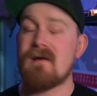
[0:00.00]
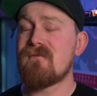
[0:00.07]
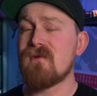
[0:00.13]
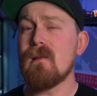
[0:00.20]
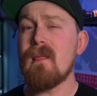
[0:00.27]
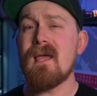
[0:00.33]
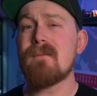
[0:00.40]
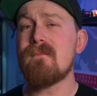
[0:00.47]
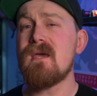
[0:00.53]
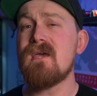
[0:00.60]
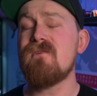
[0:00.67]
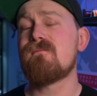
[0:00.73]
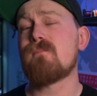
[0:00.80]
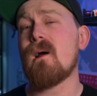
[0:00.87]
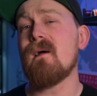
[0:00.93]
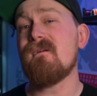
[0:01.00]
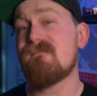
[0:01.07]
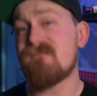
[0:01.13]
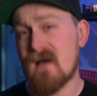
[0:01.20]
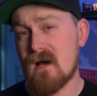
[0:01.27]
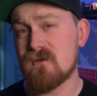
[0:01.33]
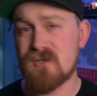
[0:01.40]
if you're like me, you've probably
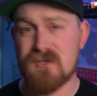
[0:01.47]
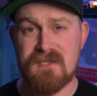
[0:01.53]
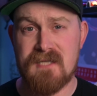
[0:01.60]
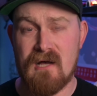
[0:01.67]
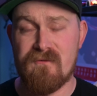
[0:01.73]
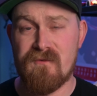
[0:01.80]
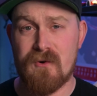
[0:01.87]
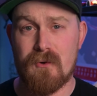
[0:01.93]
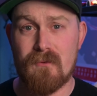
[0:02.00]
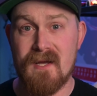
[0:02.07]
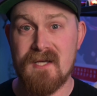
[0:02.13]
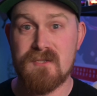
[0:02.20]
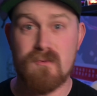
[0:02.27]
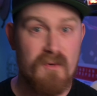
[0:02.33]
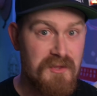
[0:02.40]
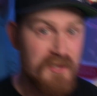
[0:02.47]
found yourself at a race with